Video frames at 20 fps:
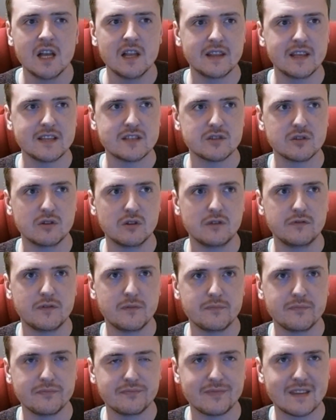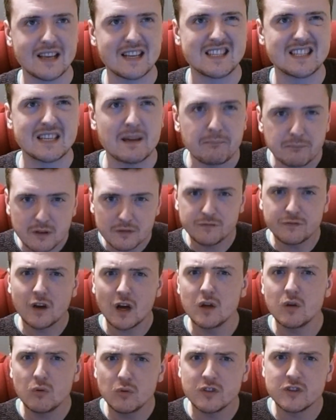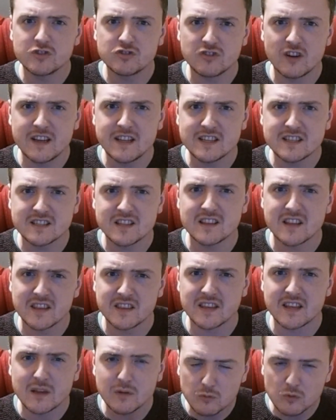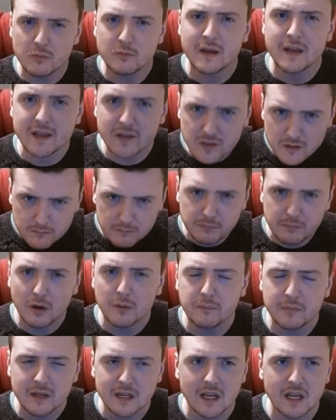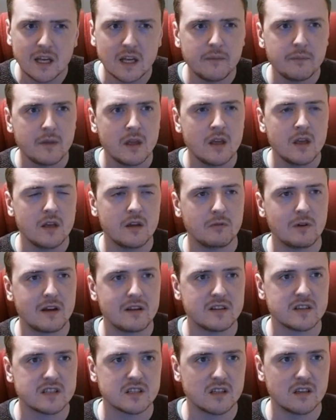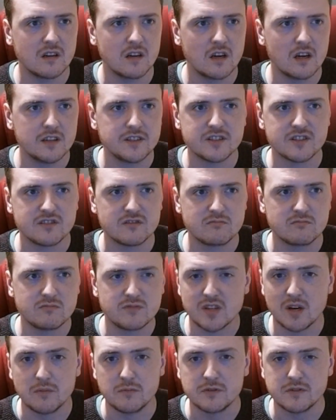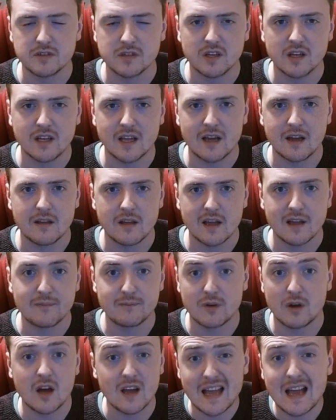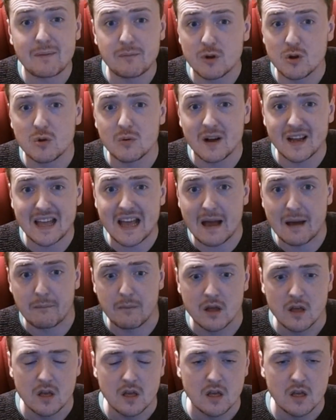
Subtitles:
They sort of exemplify all the traits that they think will make them popular, whereas I just don't. I am who I am.